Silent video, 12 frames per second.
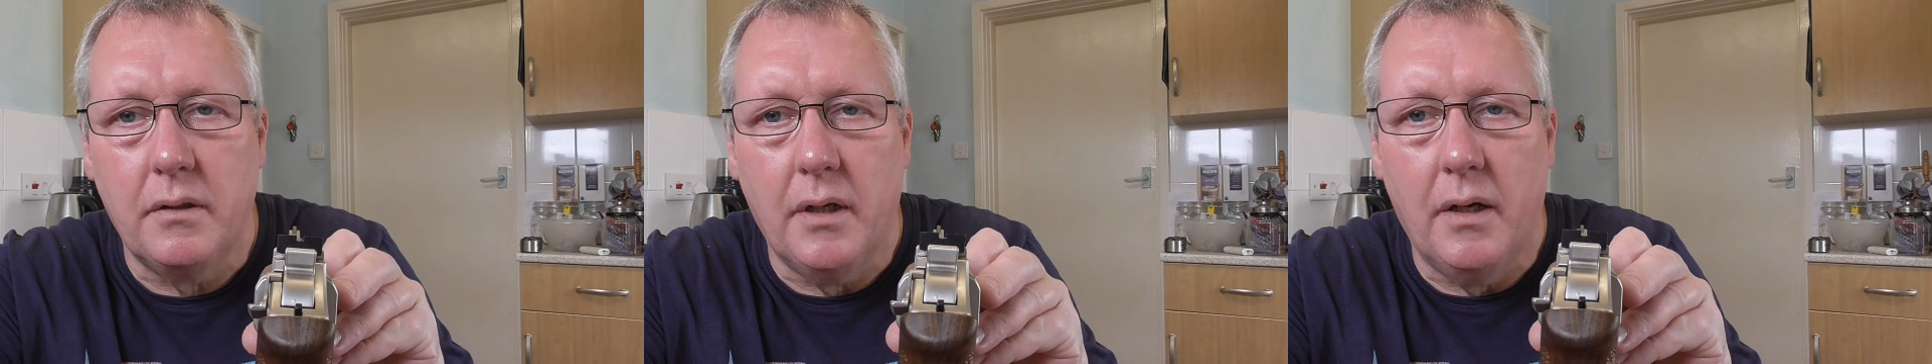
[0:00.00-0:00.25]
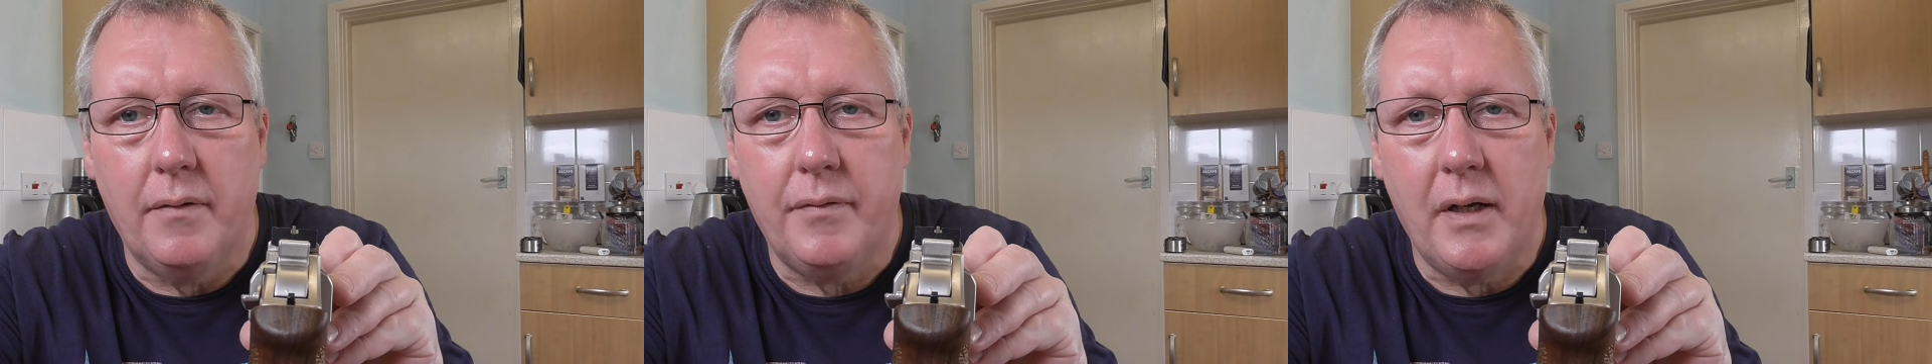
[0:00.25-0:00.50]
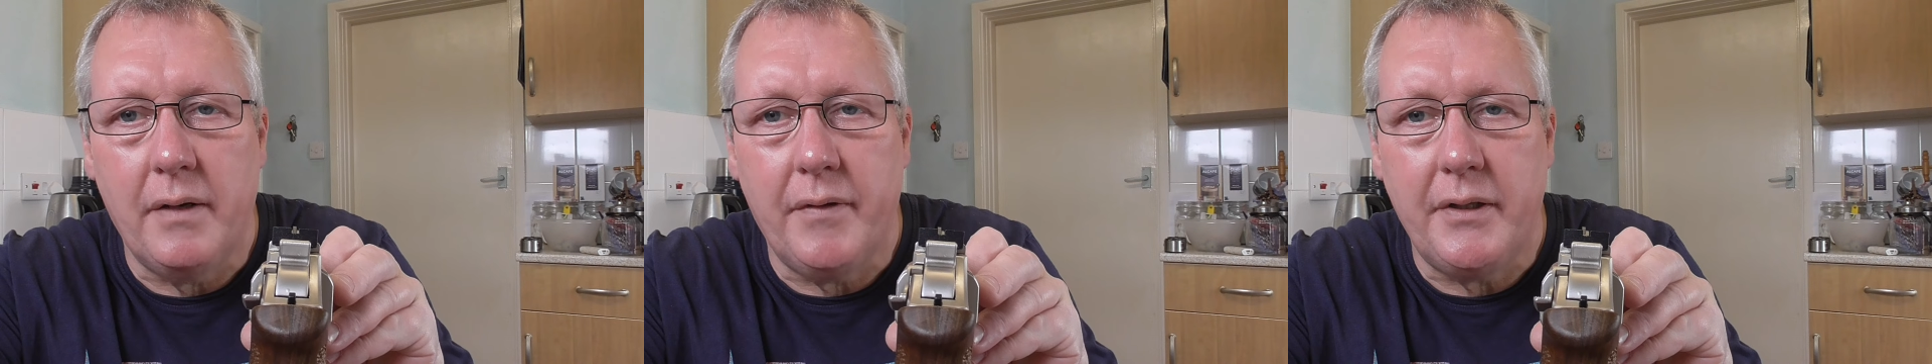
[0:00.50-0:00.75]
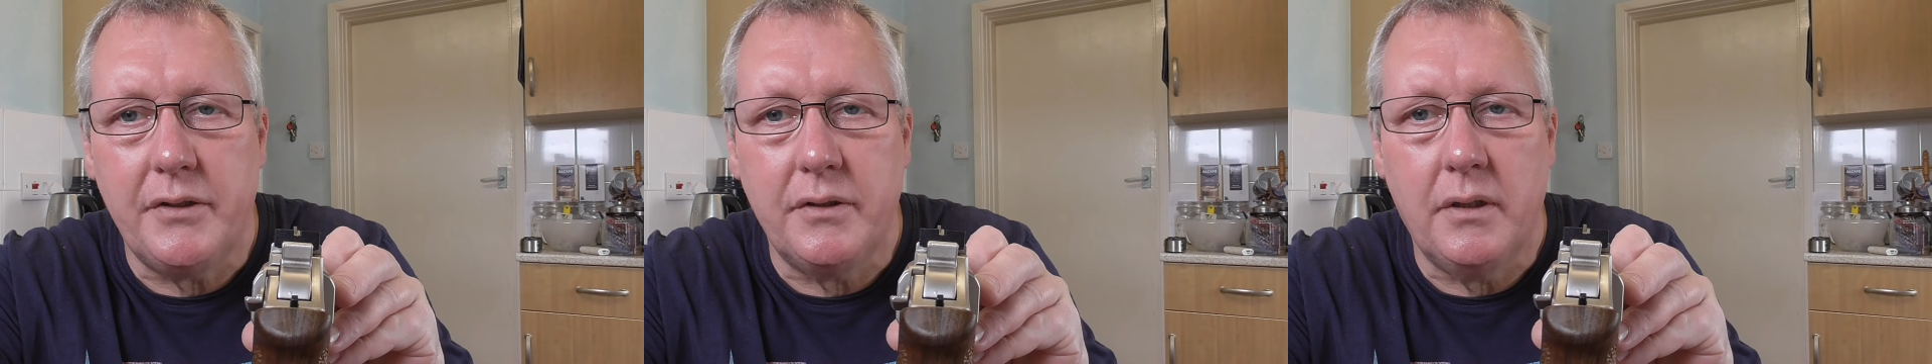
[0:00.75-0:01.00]
uh, for
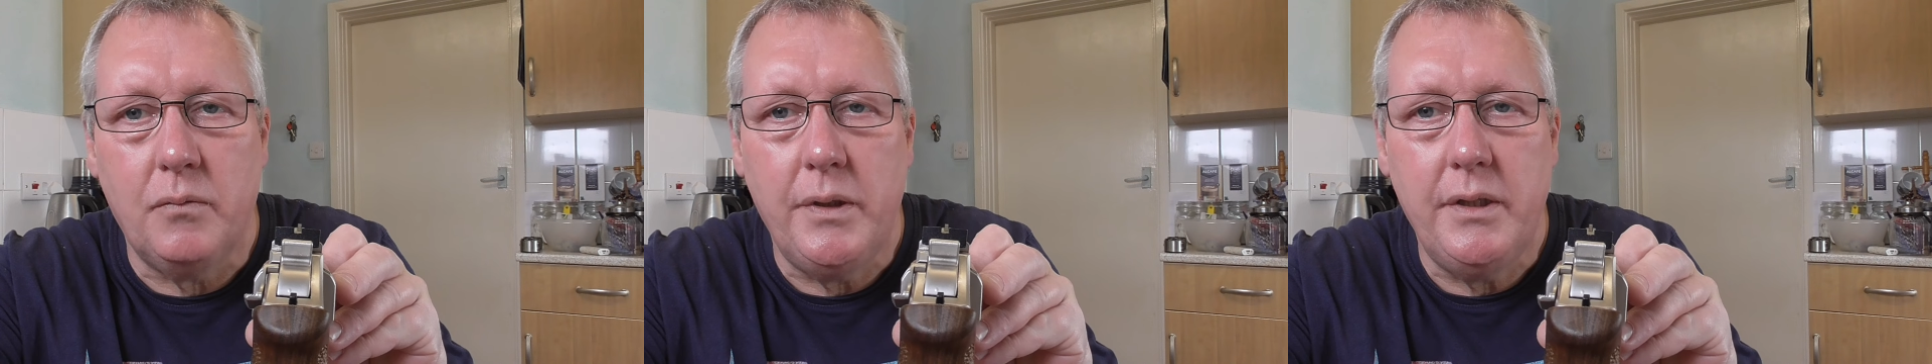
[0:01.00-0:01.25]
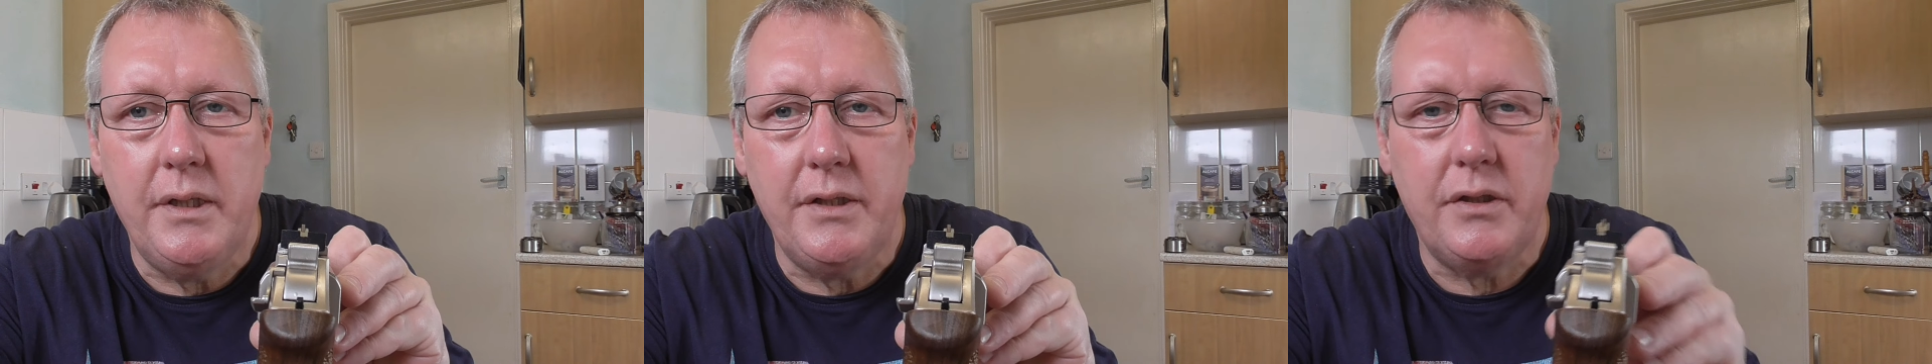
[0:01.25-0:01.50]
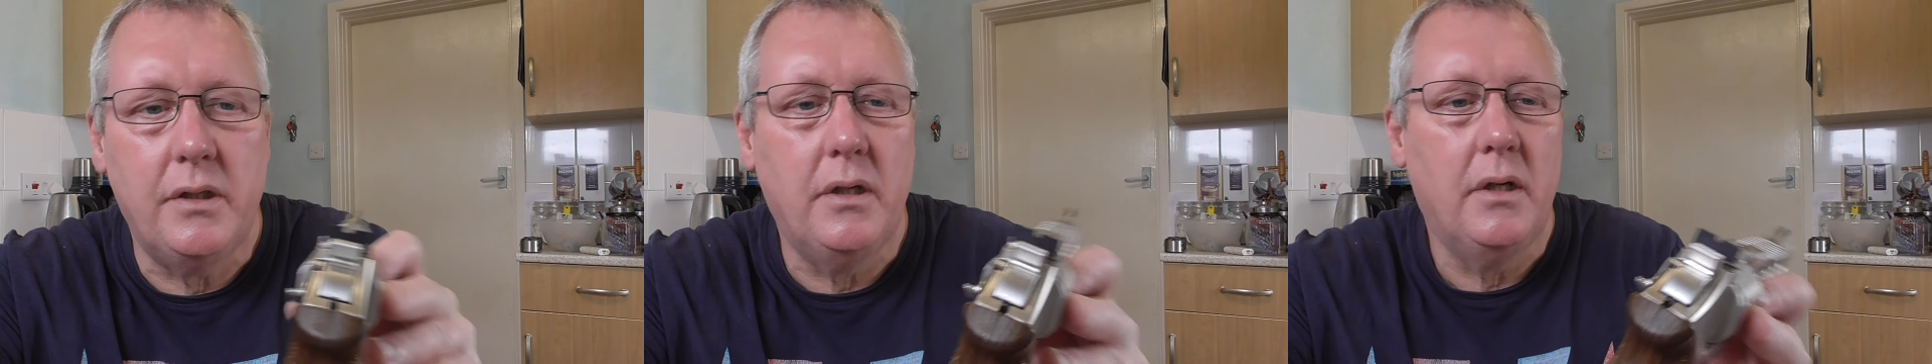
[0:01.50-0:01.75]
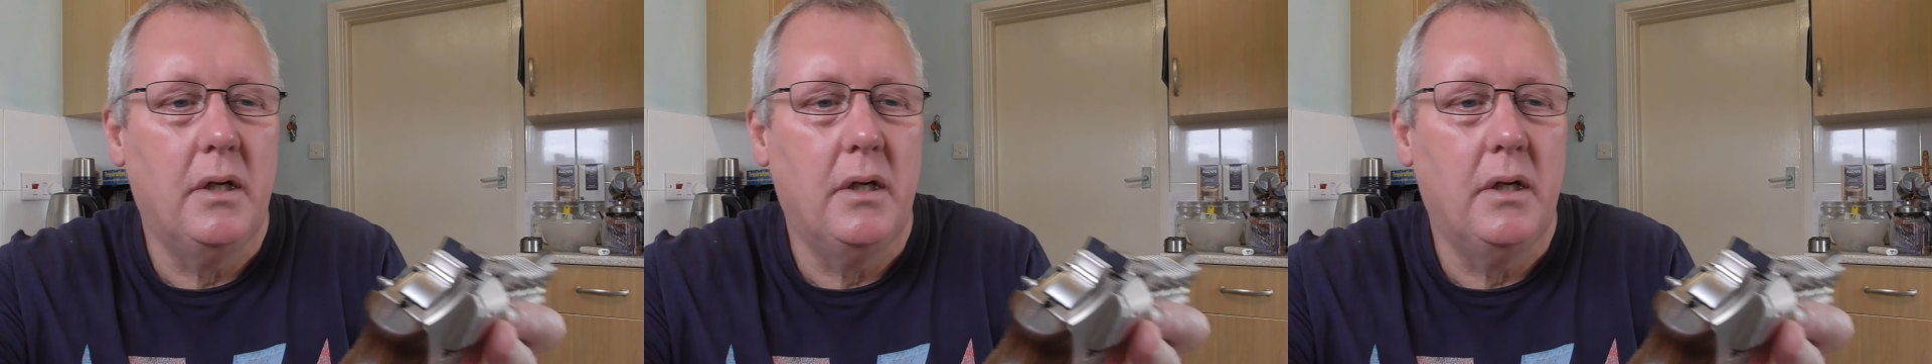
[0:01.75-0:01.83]
elevation and windage.